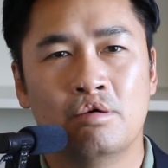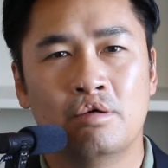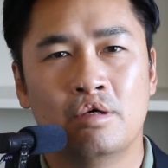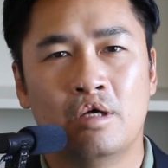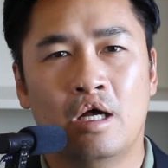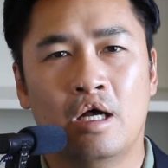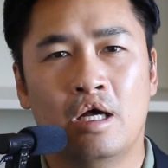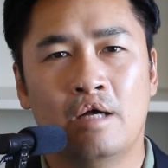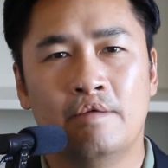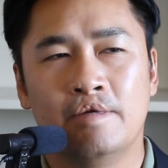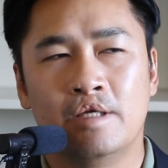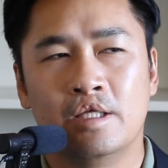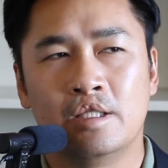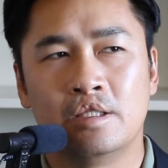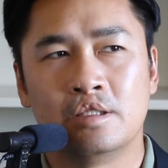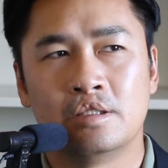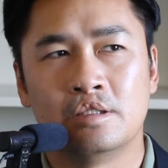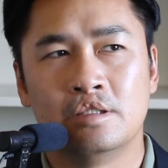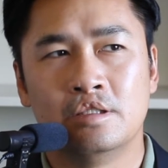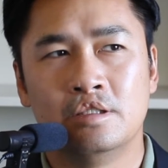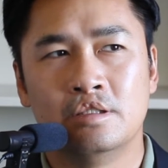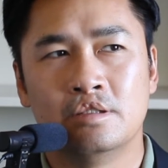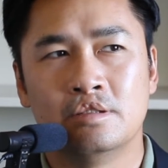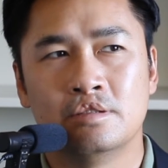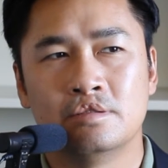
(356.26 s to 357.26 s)
I mean,
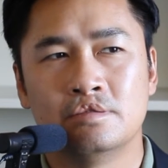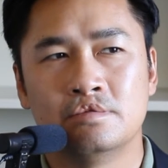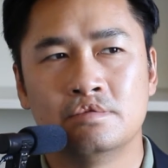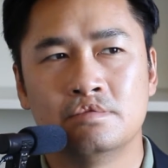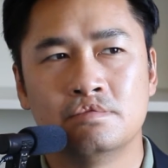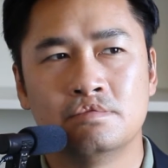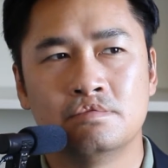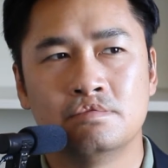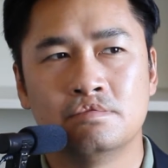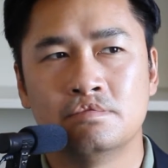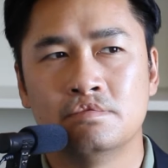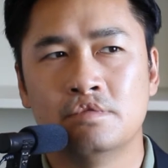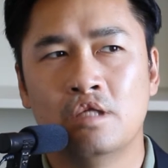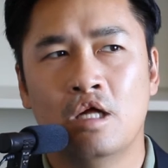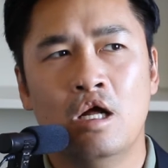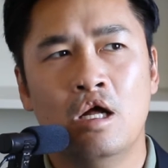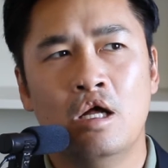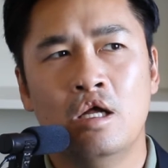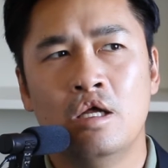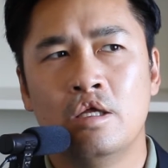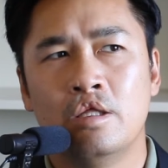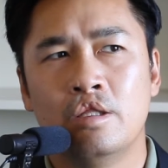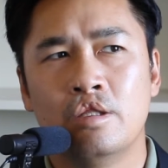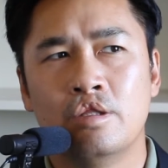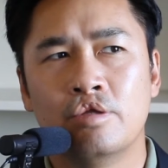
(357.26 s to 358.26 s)

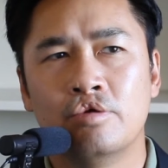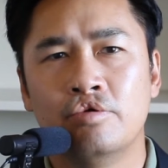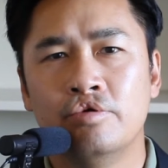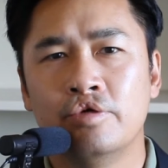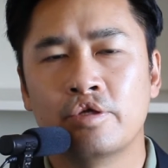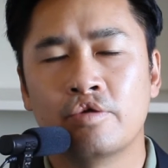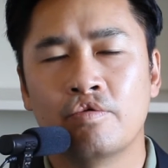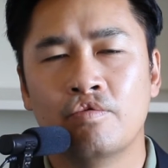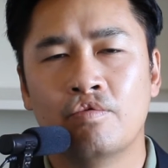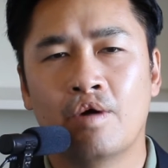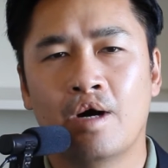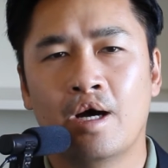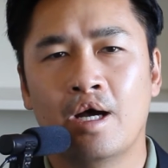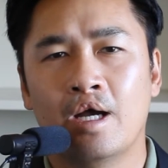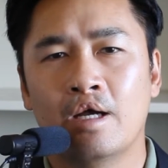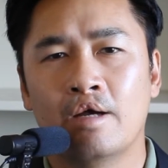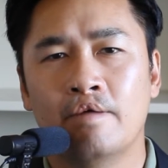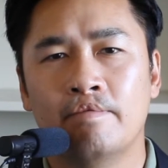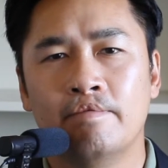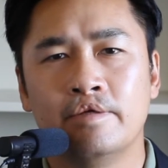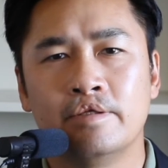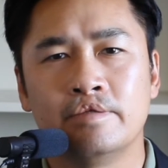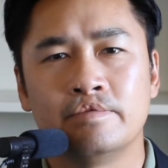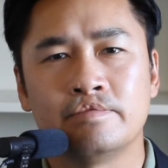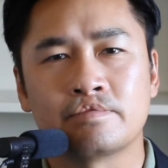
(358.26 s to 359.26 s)
the reason
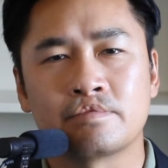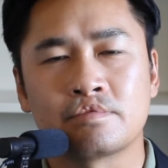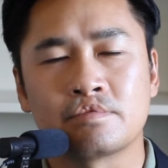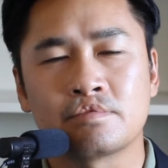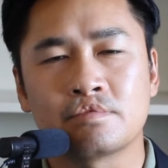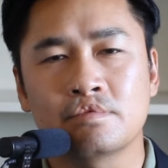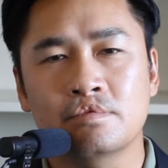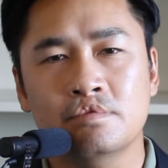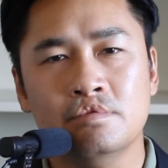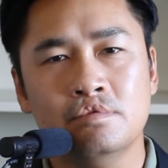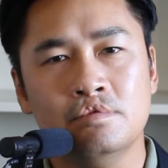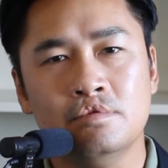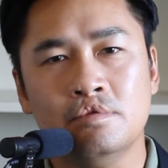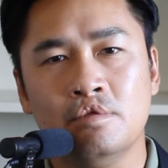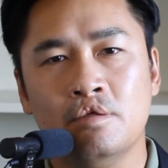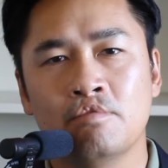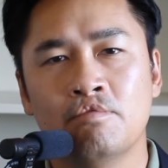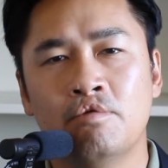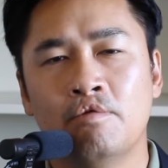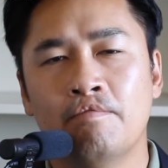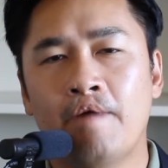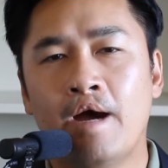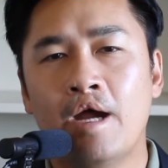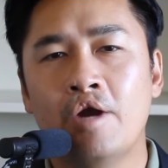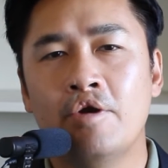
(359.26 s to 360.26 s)
why,
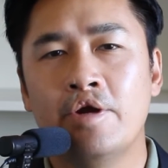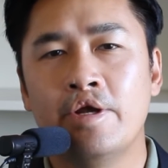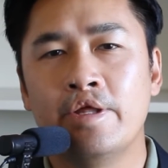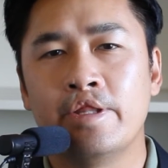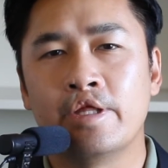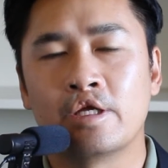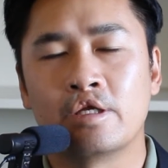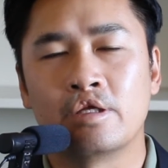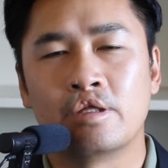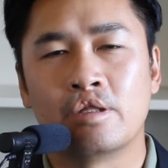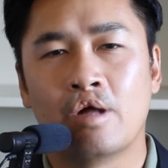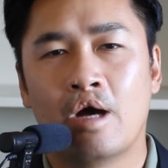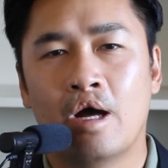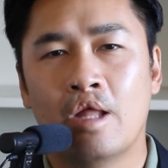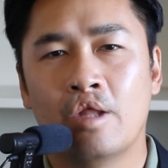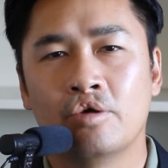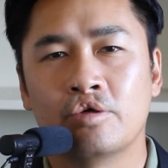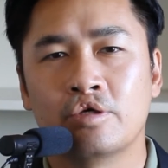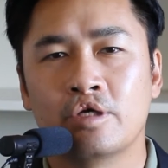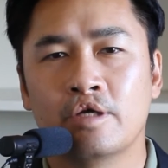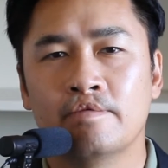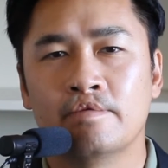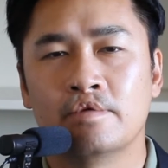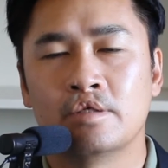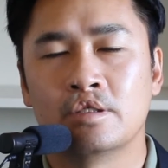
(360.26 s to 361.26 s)
for my rating, I don't
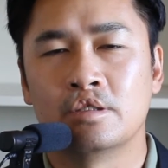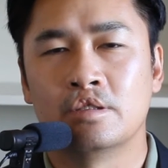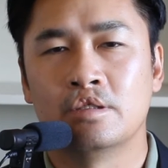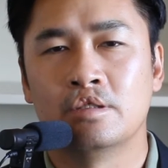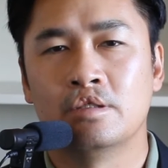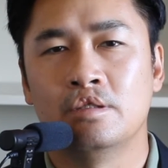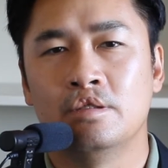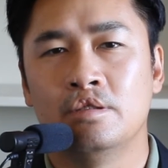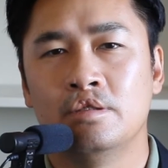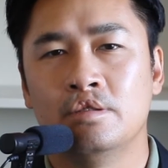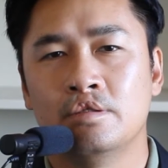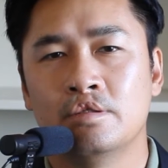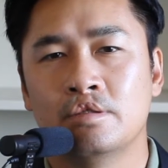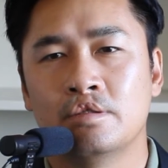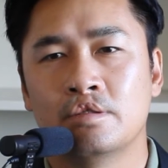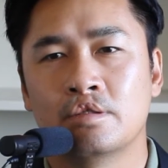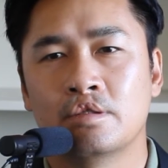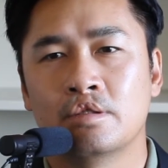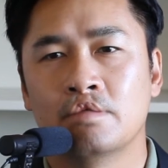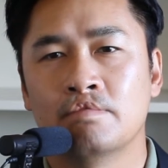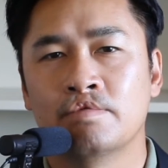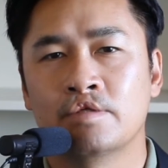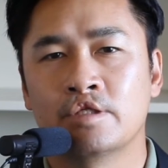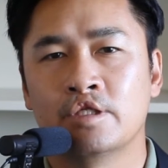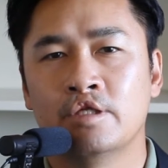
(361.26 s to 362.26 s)
give it
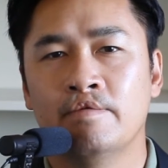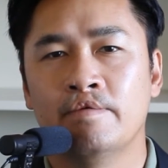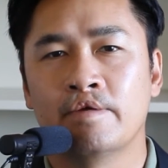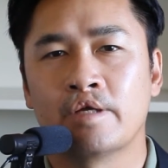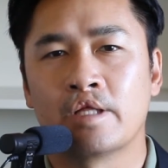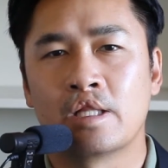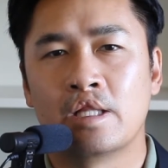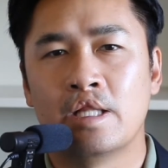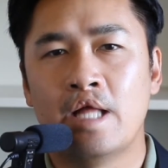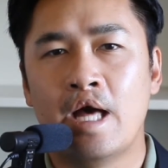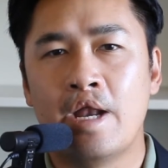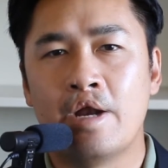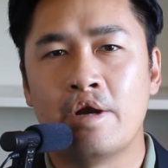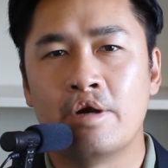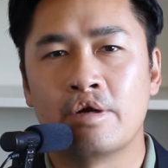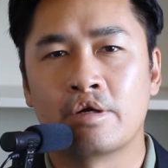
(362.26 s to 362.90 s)
a specific letter